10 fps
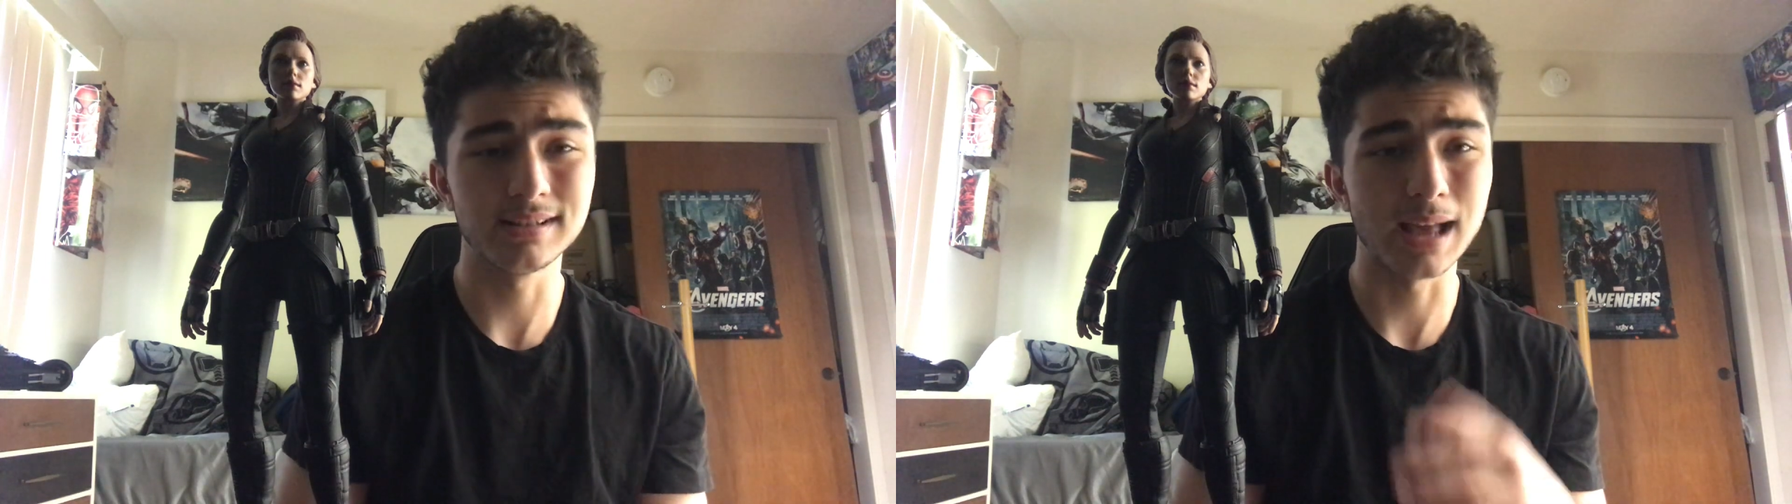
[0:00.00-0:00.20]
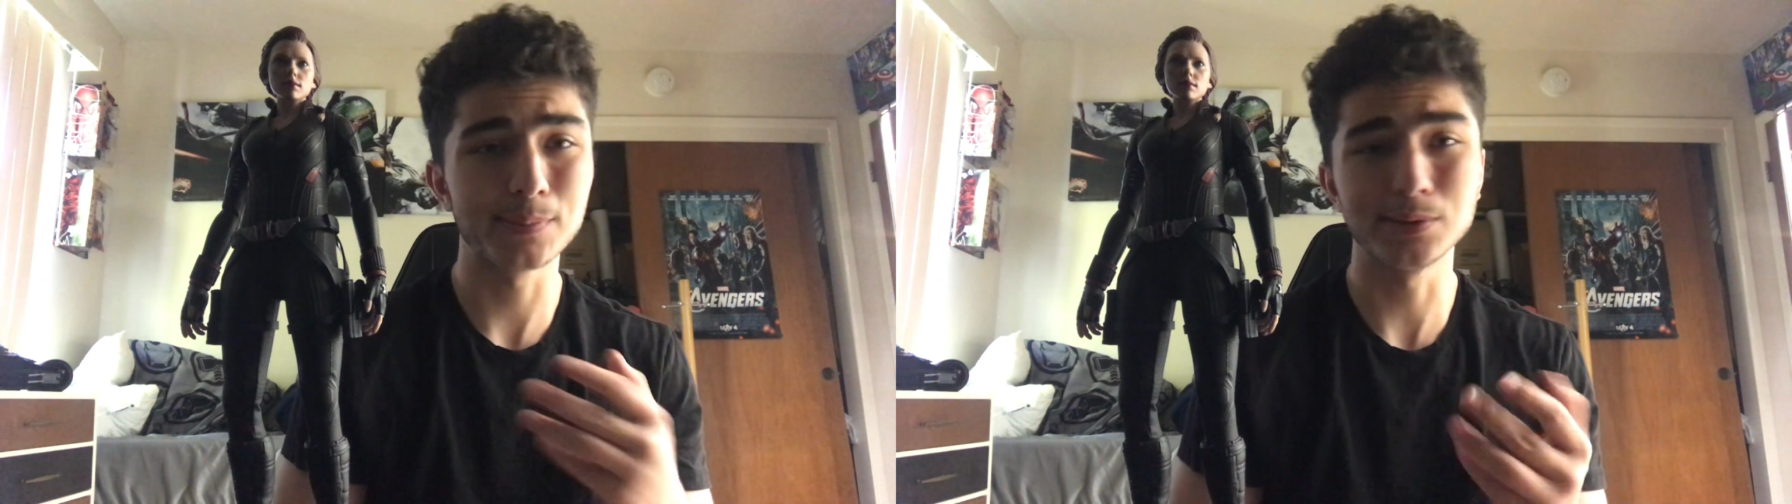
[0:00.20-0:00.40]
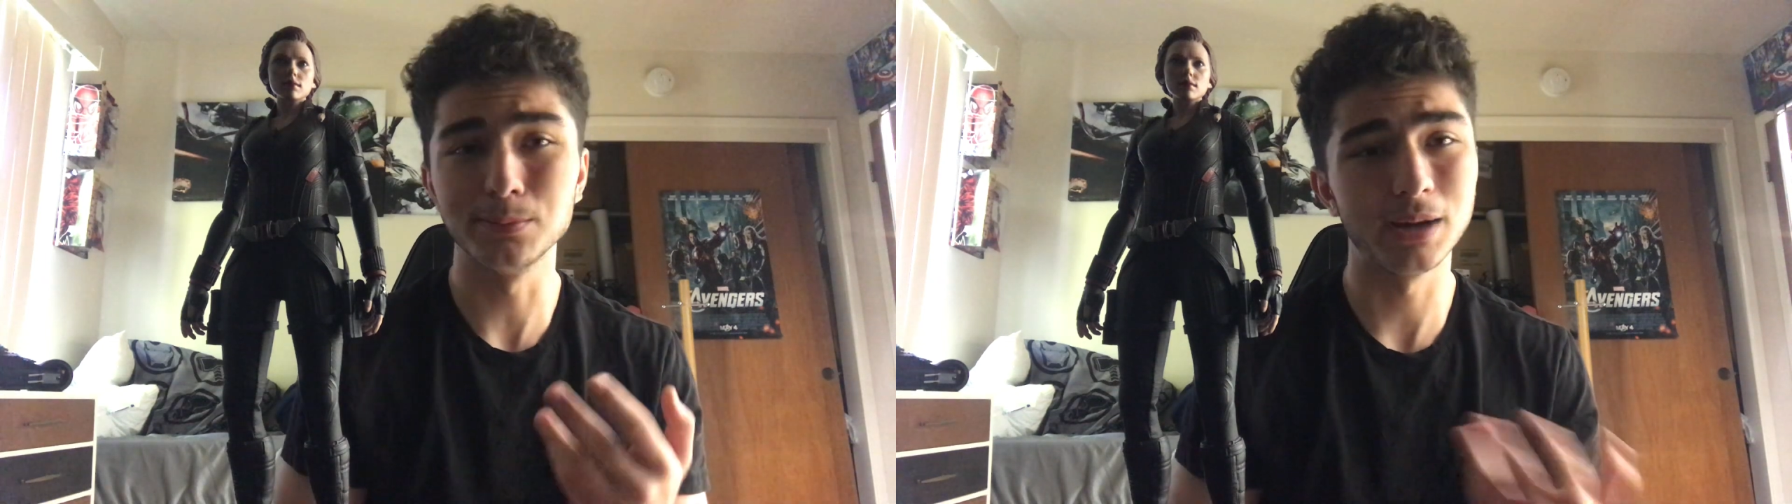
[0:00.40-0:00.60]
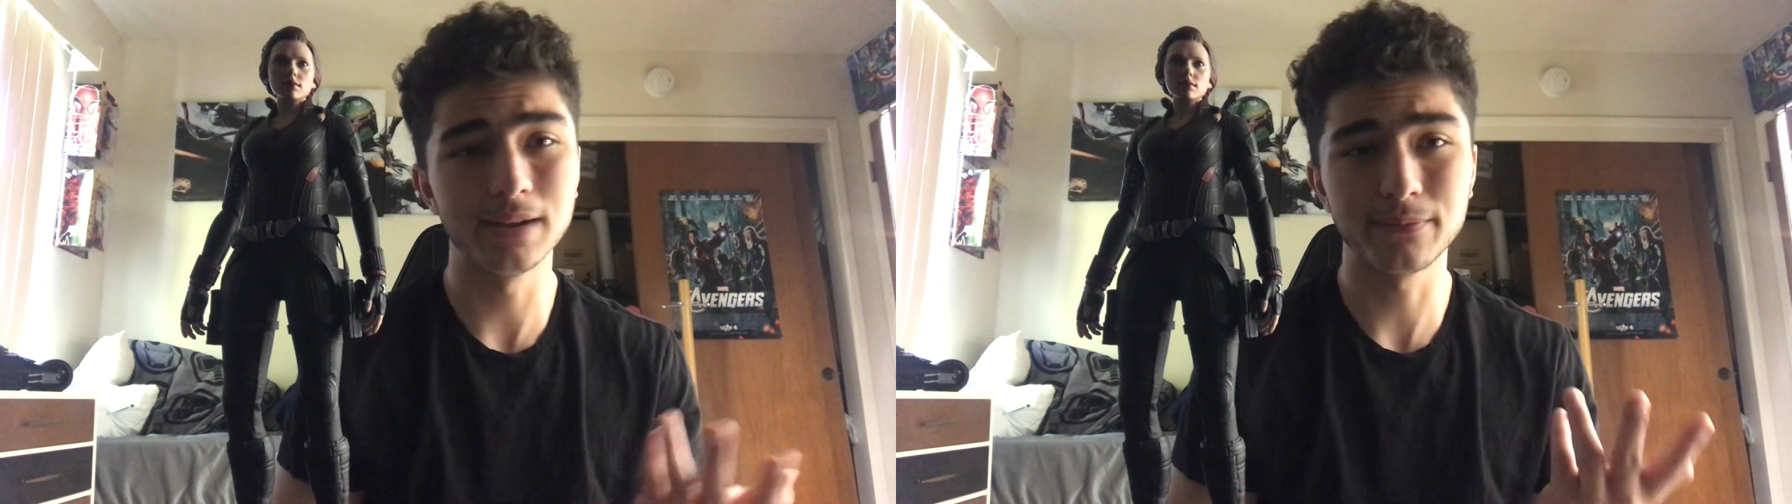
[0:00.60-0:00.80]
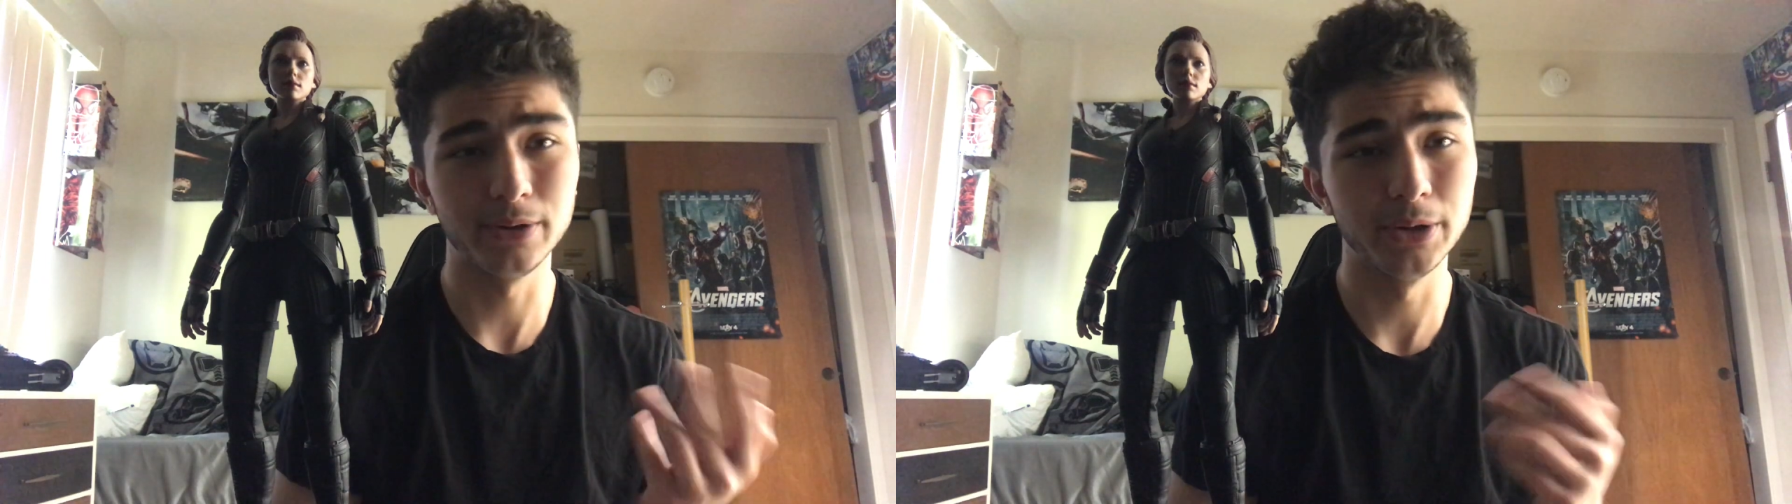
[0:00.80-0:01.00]
is an absolute
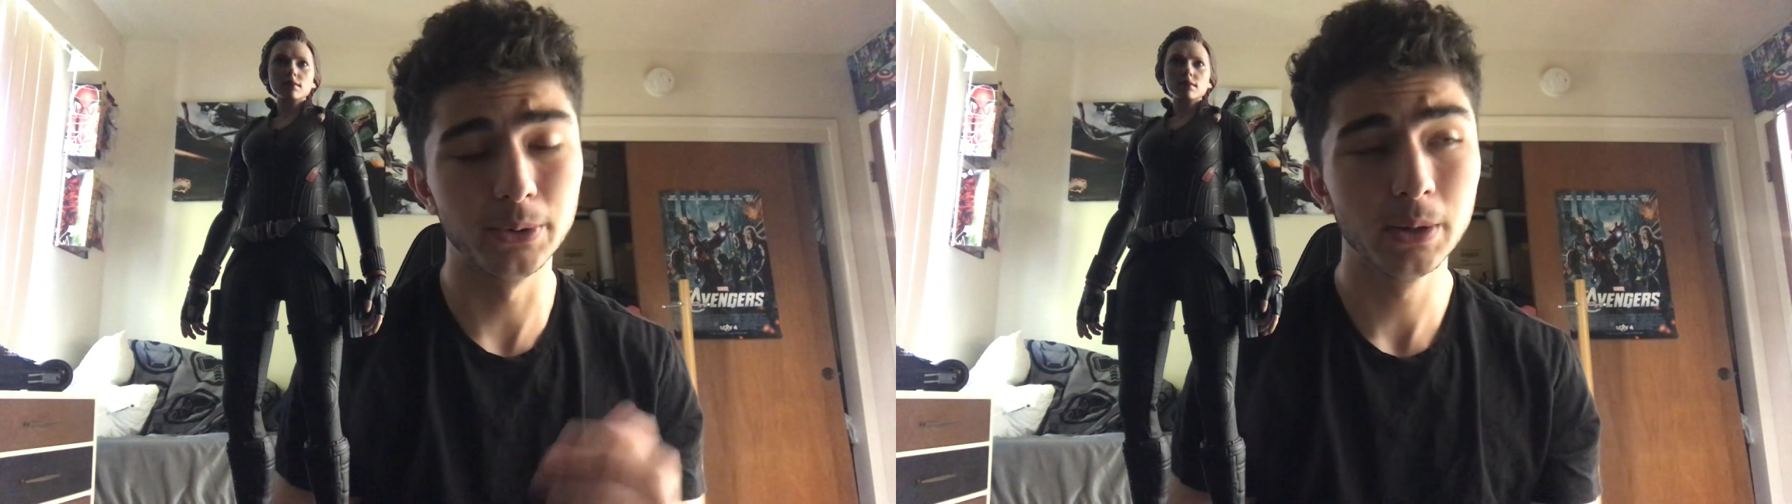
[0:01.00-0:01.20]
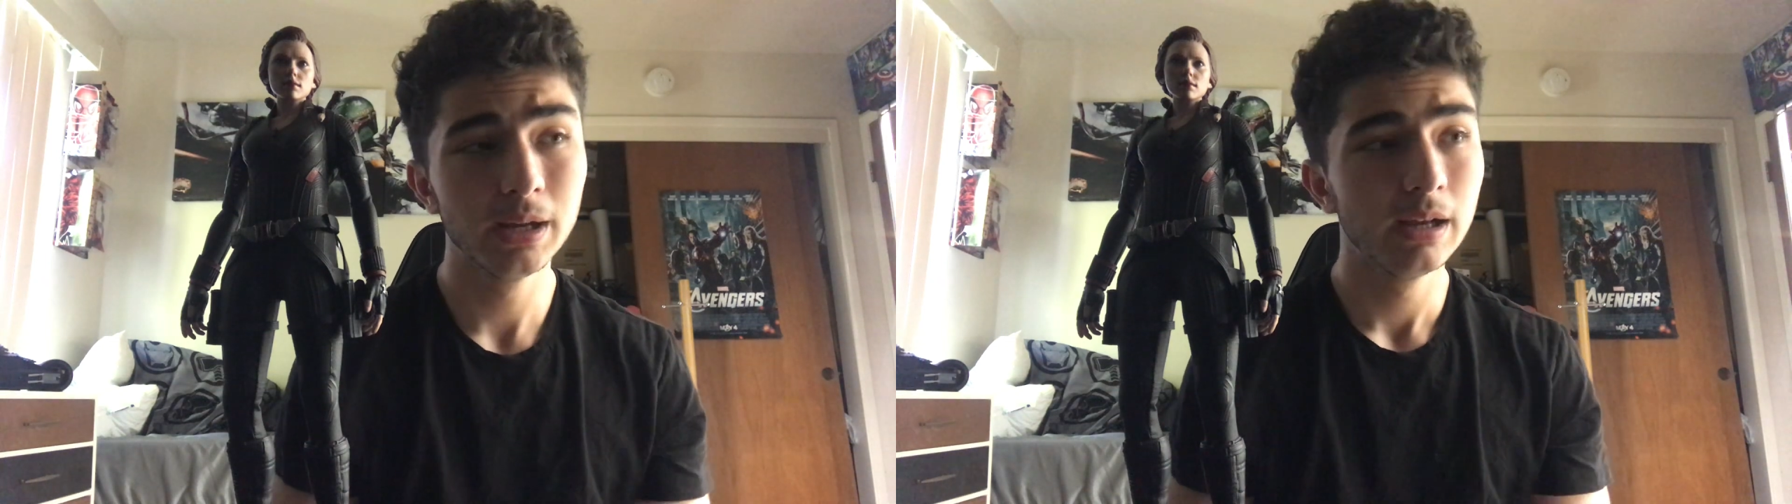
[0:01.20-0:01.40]
buy for you.